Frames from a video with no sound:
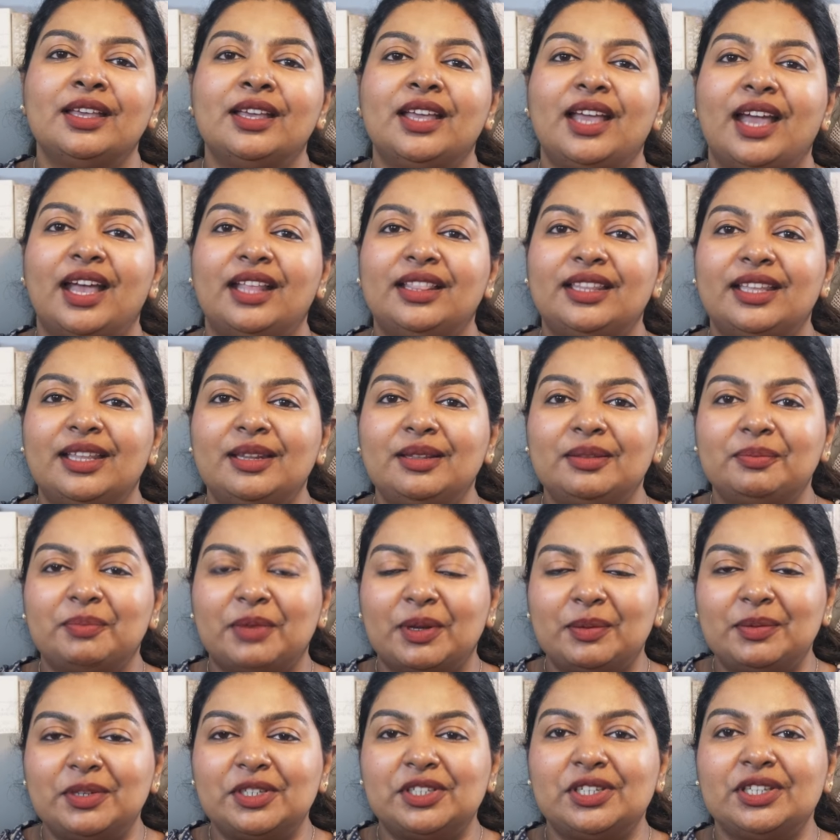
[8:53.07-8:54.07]
And then
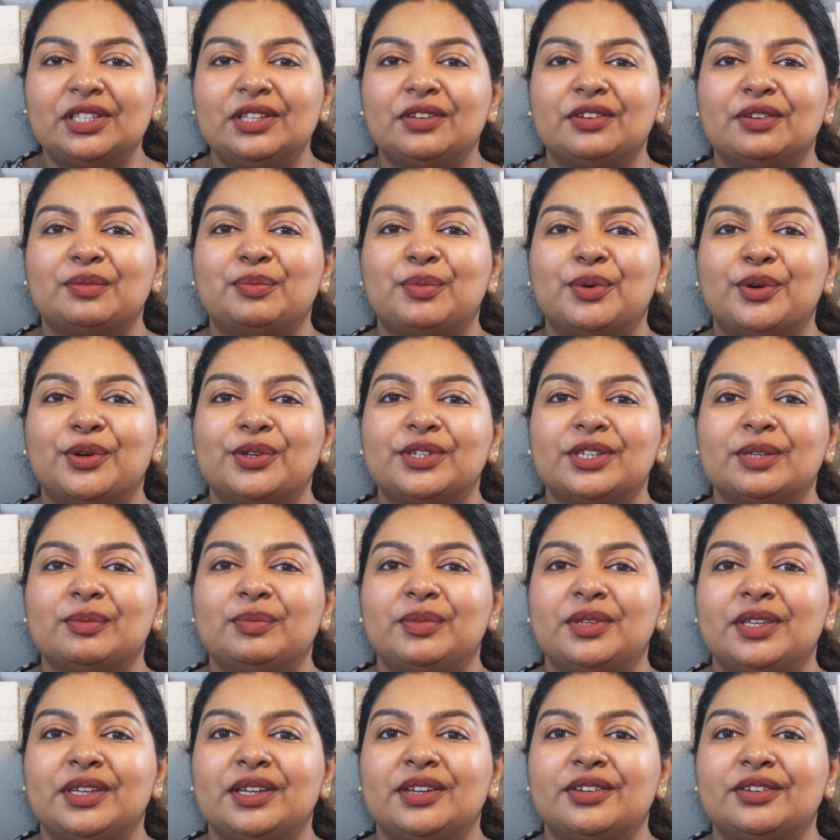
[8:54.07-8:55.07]
publishing the report in
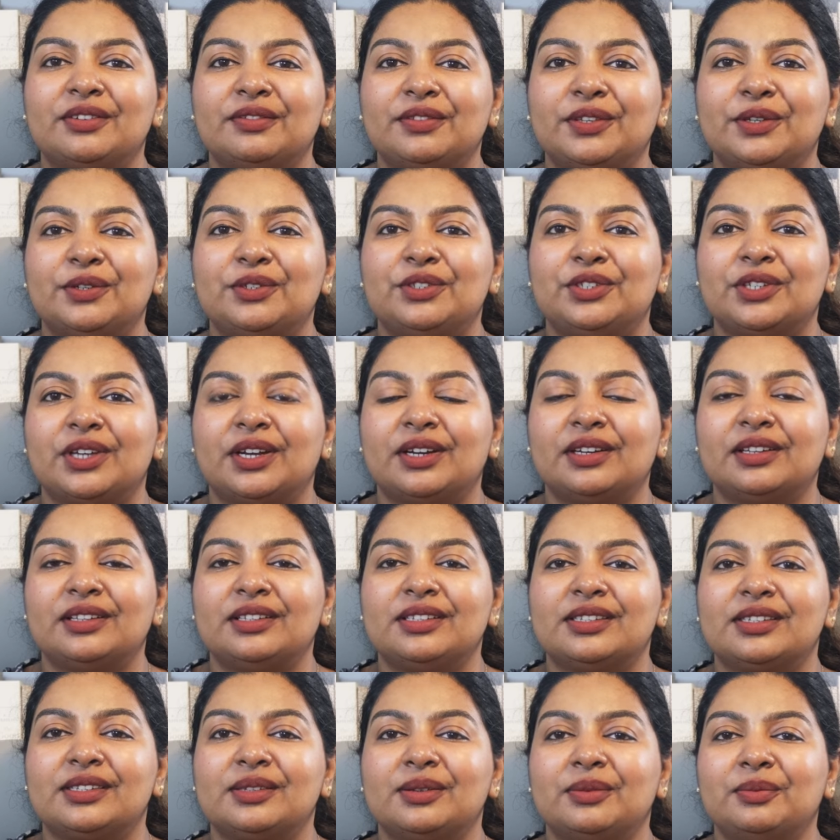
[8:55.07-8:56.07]
peer-reviewed
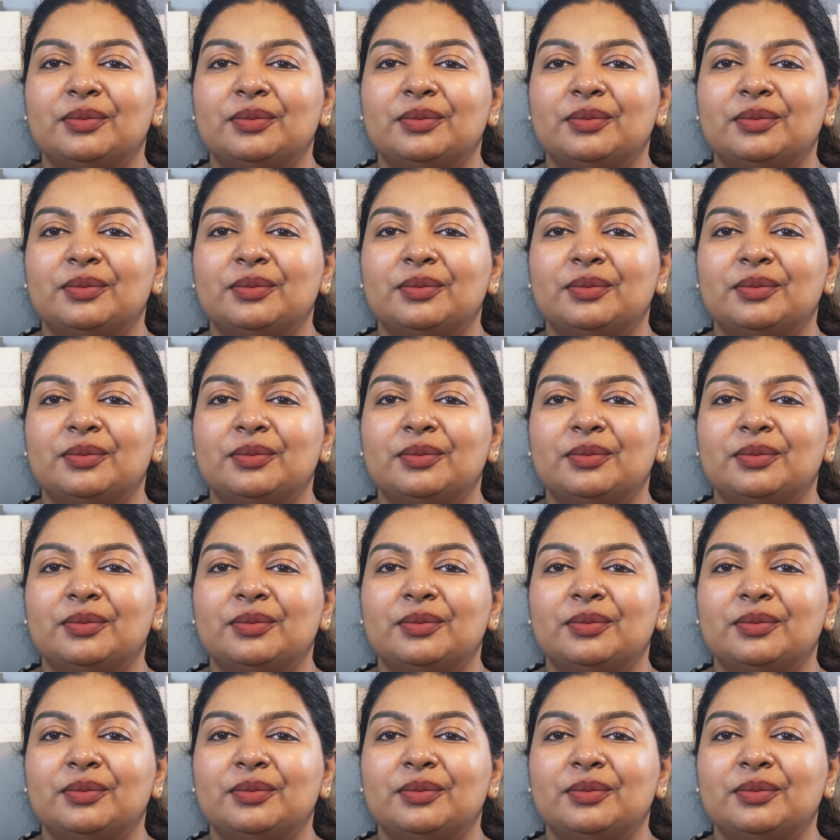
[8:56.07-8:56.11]
journals,